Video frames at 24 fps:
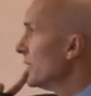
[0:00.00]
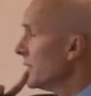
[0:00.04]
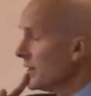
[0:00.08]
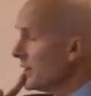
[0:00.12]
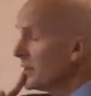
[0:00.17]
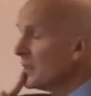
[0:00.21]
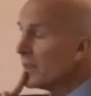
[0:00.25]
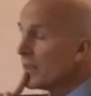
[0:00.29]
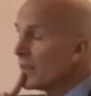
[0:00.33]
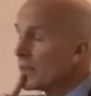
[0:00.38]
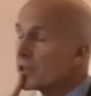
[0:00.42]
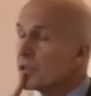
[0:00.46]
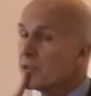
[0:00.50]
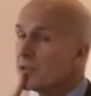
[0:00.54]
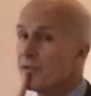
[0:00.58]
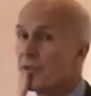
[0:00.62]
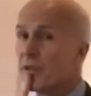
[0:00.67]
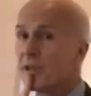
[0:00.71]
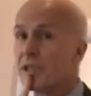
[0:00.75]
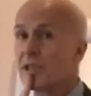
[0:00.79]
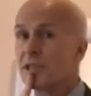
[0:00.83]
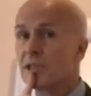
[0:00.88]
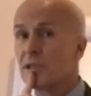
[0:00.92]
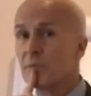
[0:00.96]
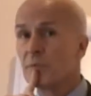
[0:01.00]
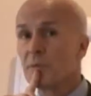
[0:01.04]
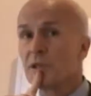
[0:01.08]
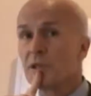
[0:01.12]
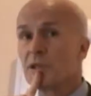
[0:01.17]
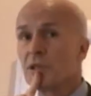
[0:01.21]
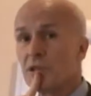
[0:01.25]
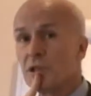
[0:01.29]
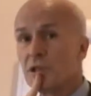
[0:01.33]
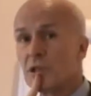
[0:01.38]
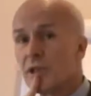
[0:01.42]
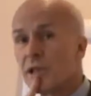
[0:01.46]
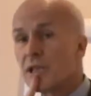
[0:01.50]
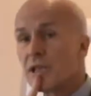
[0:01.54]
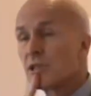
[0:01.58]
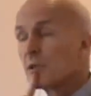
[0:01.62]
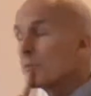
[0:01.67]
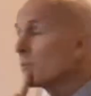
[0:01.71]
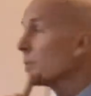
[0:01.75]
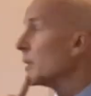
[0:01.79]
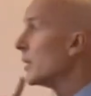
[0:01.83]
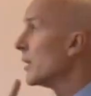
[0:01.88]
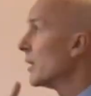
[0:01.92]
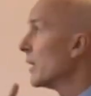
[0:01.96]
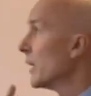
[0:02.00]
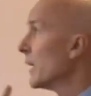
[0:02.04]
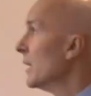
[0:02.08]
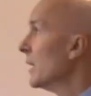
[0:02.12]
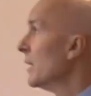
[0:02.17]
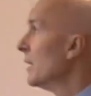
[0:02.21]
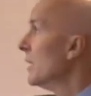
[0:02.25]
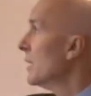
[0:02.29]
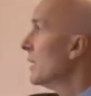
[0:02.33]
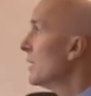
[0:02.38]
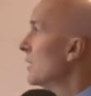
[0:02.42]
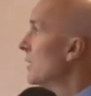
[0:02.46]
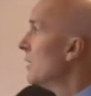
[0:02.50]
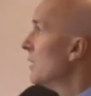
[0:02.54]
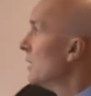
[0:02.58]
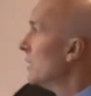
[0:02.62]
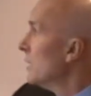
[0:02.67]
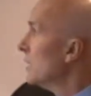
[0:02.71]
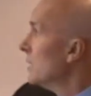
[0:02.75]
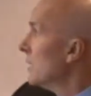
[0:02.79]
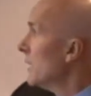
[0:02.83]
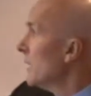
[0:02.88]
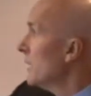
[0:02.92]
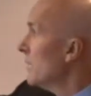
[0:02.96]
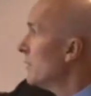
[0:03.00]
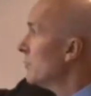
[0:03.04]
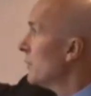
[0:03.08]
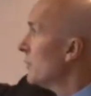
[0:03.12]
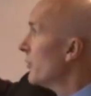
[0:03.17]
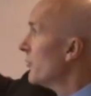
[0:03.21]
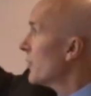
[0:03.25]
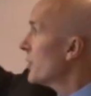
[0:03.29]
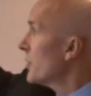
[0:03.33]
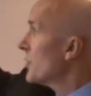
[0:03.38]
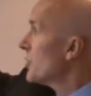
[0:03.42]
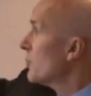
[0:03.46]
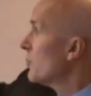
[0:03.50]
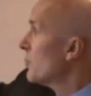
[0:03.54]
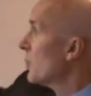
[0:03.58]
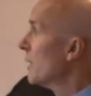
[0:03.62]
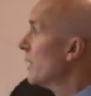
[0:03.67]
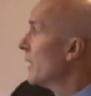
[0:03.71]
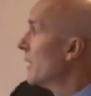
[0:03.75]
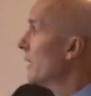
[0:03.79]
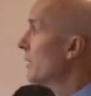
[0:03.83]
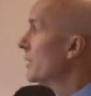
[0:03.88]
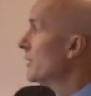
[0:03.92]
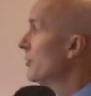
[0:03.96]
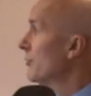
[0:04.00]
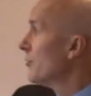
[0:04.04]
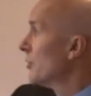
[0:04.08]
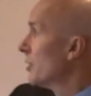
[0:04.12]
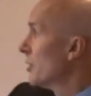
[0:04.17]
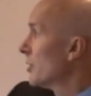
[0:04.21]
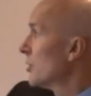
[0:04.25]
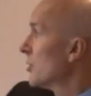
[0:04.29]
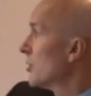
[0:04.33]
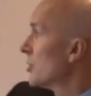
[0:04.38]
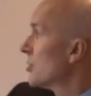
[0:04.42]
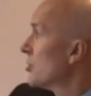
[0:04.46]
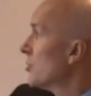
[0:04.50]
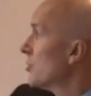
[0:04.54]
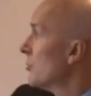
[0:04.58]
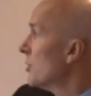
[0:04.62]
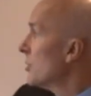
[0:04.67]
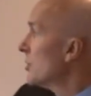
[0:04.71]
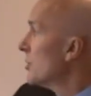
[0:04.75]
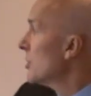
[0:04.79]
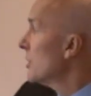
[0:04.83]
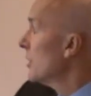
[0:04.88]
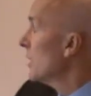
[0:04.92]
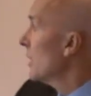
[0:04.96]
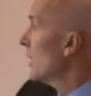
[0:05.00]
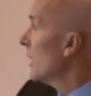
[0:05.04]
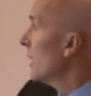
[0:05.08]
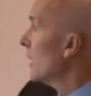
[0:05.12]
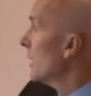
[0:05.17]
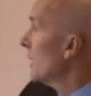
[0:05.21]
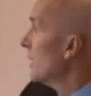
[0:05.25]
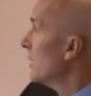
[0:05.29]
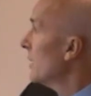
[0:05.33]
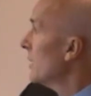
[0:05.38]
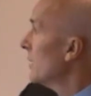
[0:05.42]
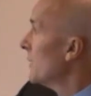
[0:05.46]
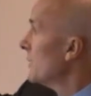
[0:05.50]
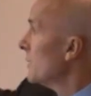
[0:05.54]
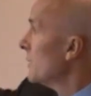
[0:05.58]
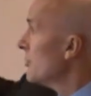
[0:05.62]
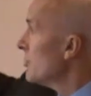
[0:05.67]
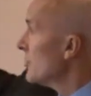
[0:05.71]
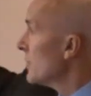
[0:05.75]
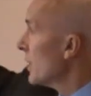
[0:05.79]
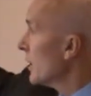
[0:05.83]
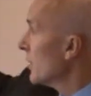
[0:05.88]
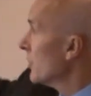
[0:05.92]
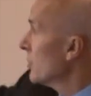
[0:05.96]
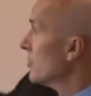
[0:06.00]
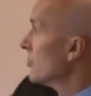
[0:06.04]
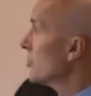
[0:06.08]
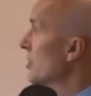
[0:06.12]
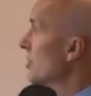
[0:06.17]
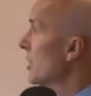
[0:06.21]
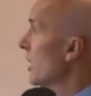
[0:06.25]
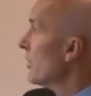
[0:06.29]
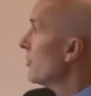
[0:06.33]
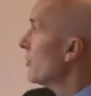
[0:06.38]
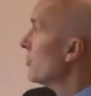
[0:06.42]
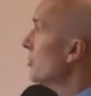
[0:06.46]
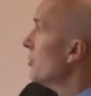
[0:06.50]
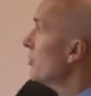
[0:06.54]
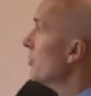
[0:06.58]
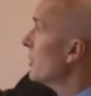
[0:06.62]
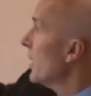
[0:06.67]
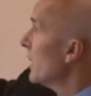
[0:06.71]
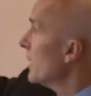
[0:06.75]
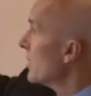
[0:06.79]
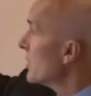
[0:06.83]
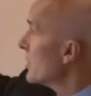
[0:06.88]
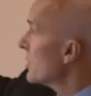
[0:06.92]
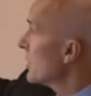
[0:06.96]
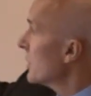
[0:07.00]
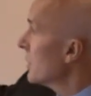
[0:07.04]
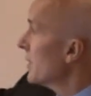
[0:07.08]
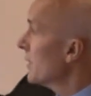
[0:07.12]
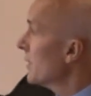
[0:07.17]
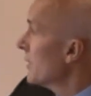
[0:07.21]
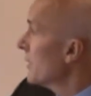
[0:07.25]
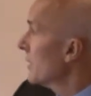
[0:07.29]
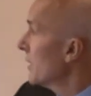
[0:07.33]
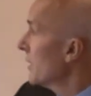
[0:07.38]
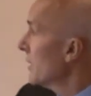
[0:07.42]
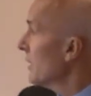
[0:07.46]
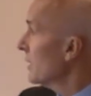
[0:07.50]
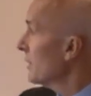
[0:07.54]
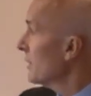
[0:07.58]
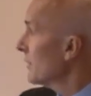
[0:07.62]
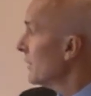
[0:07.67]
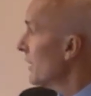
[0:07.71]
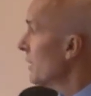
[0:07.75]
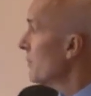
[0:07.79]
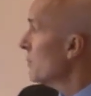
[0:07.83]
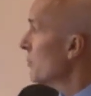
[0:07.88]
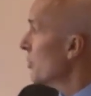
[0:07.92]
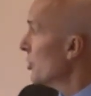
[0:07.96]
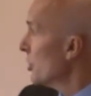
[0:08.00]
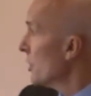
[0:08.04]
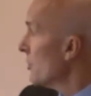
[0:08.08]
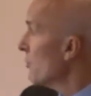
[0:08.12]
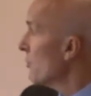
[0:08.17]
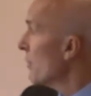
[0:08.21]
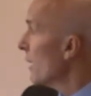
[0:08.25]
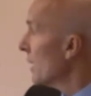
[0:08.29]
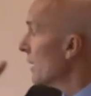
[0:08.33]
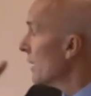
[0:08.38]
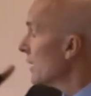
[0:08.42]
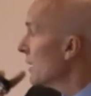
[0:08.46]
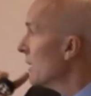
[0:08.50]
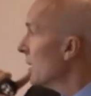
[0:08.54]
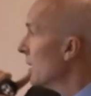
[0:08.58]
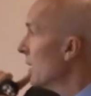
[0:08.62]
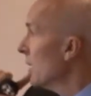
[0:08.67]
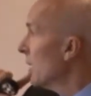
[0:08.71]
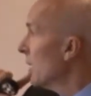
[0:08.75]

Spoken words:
this is actually very similar to direct supply. In that we've got a supplier, you've got customers, you send goods out, you get money back.